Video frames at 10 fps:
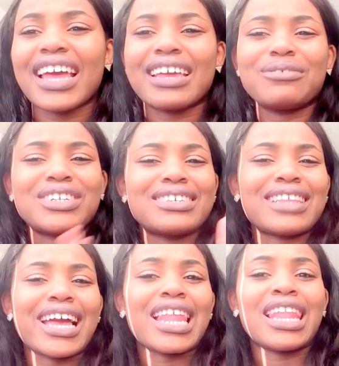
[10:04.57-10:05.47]
Like it was just
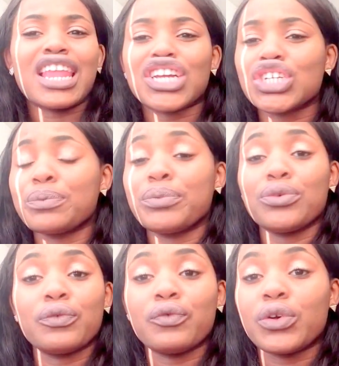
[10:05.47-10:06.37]
like a lush,
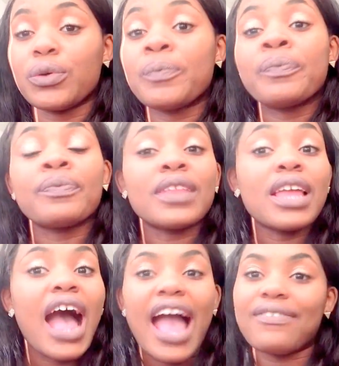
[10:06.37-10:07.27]
beautiful,
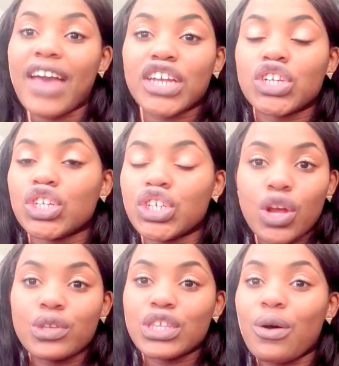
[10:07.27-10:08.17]
high fashion
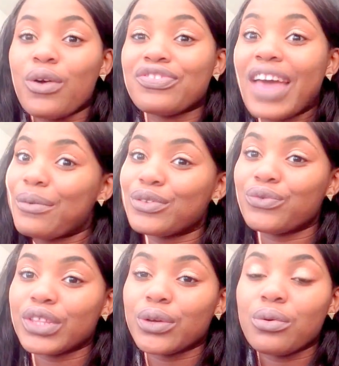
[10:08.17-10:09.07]
show. So that
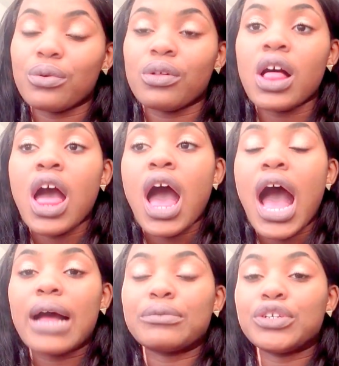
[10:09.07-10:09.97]
was really cool
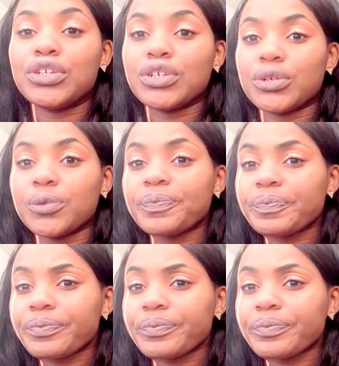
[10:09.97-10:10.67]
to do.